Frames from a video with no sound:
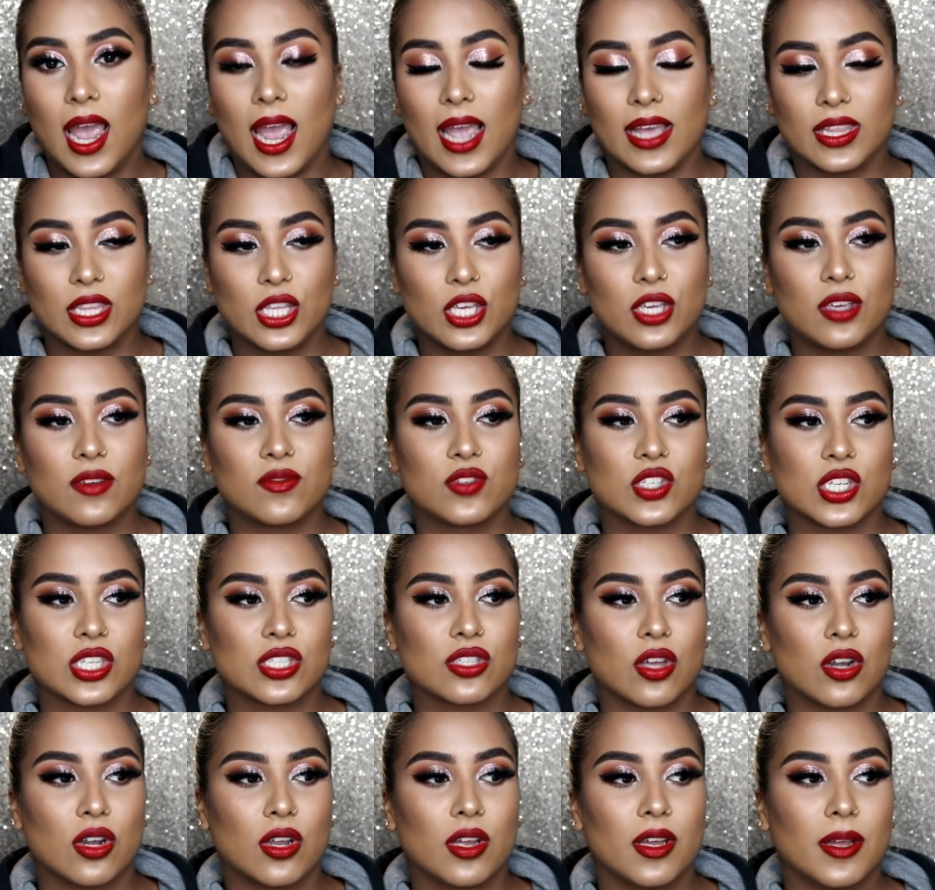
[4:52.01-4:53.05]
I think you've
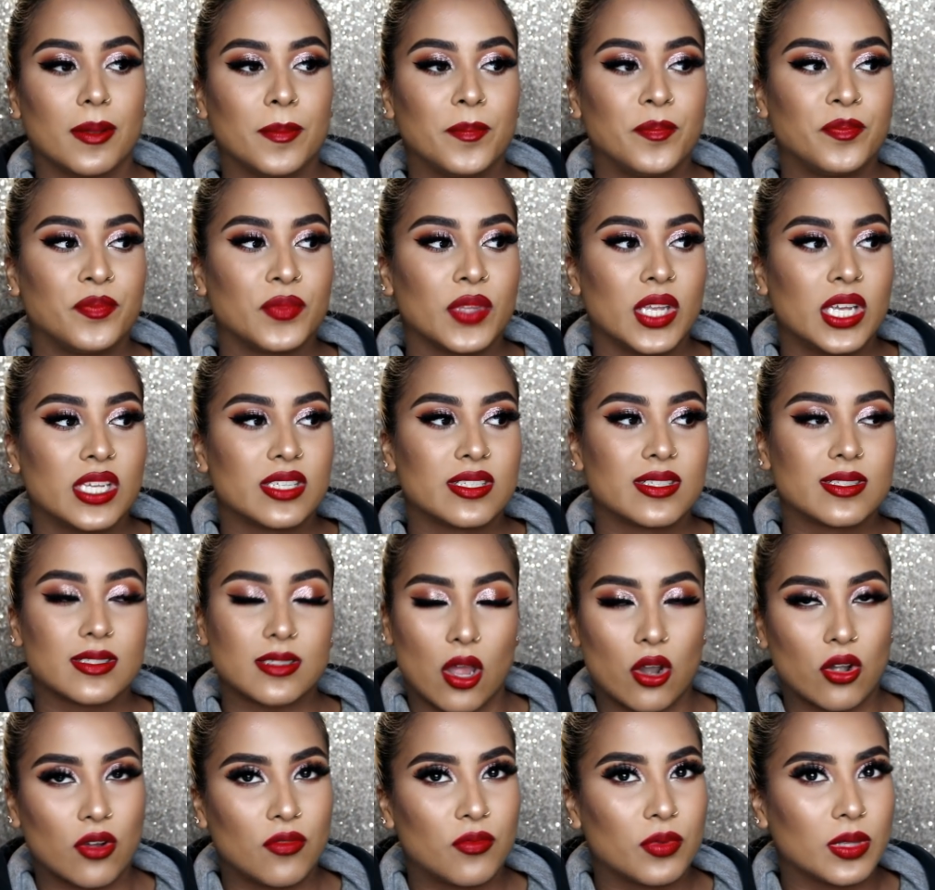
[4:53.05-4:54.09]
just got to
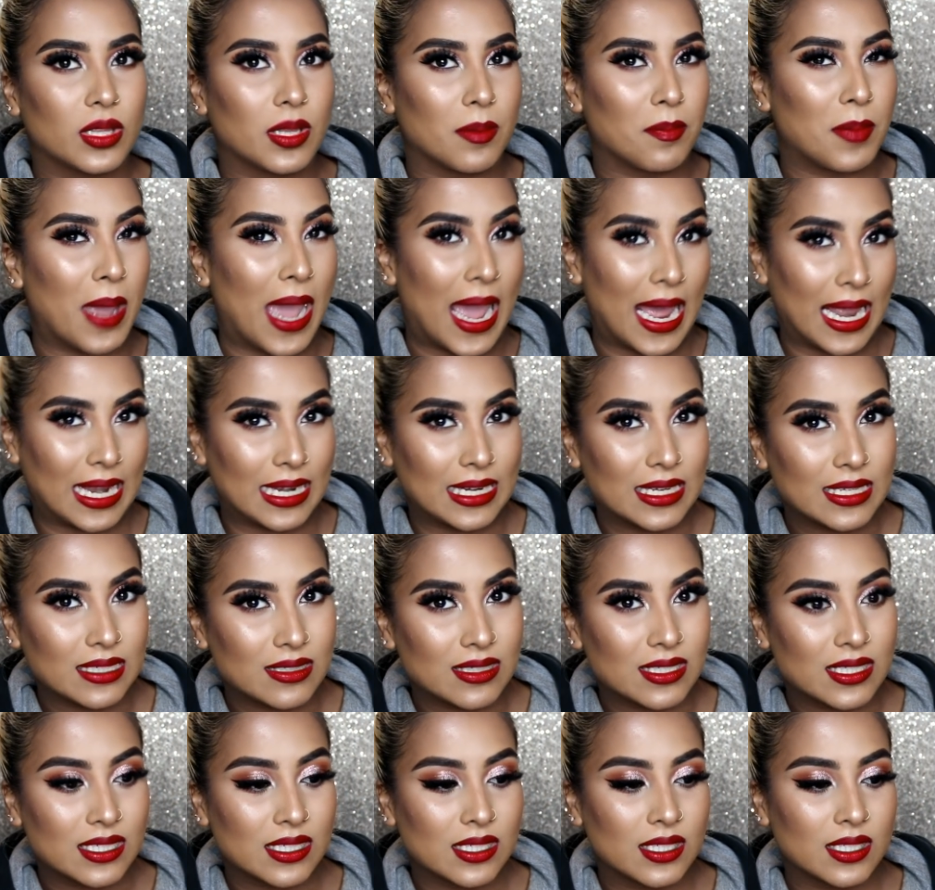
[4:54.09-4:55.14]
start off with a
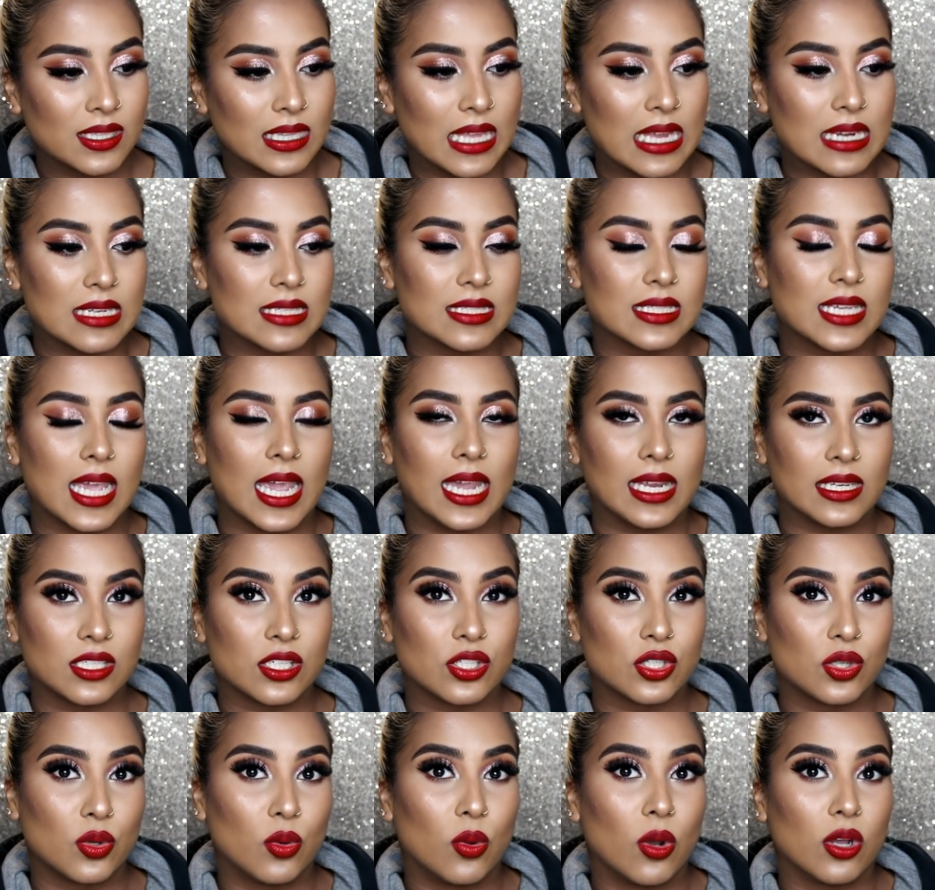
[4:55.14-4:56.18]
palette that is
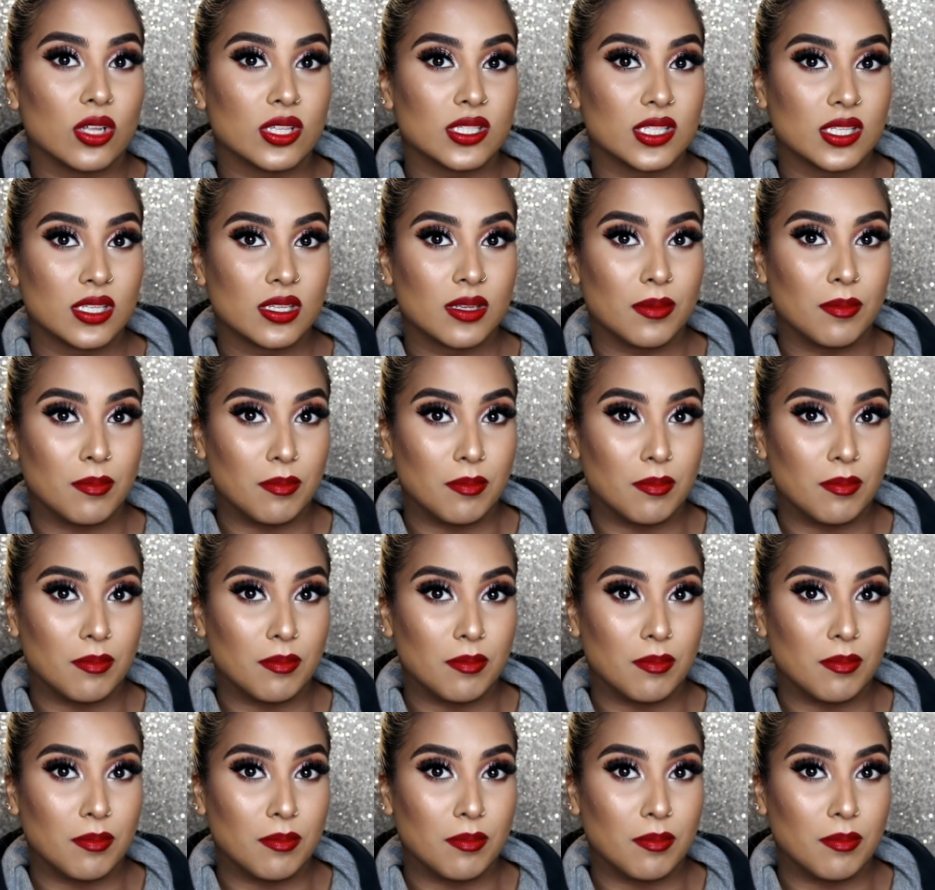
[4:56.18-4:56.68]
catered towards